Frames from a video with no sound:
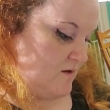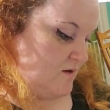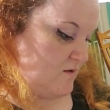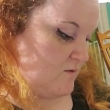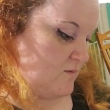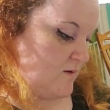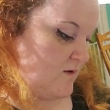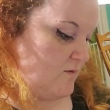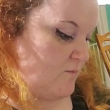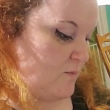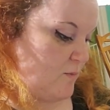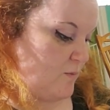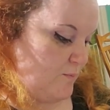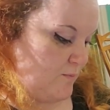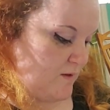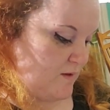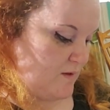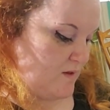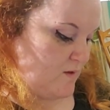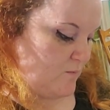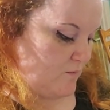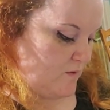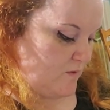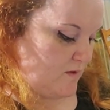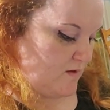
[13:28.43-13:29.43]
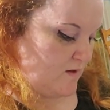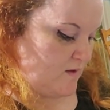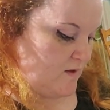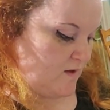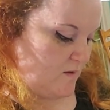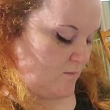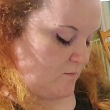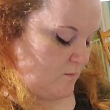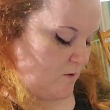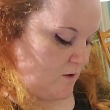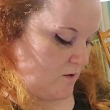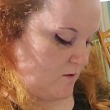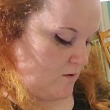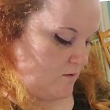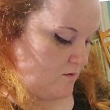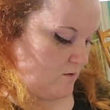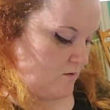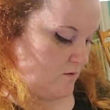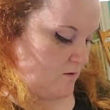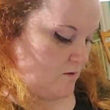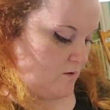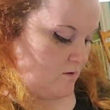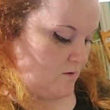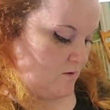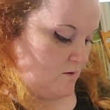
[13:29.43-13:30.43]
because we have been busy with the summer.
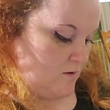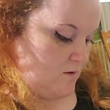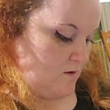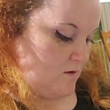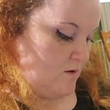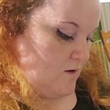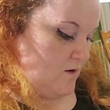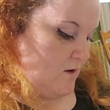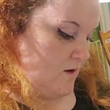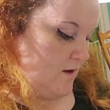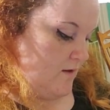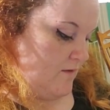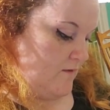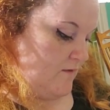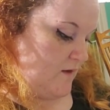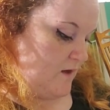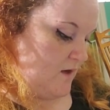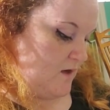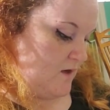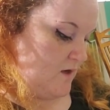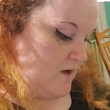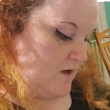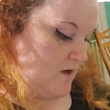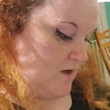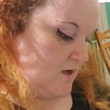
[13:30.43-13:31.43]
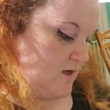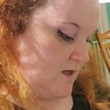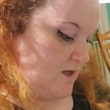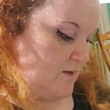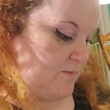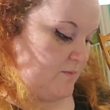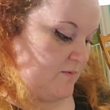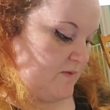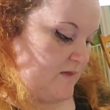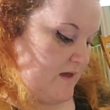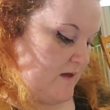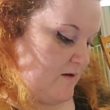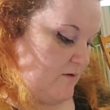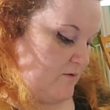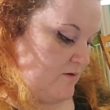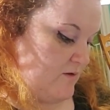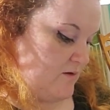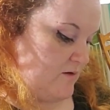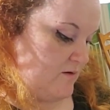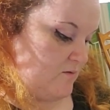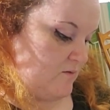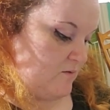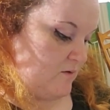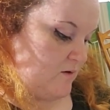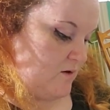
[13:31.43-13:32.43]
And then uh, keeping the house
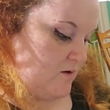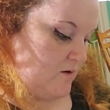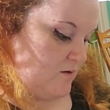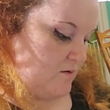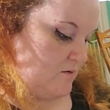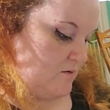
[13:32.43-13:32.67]
in order.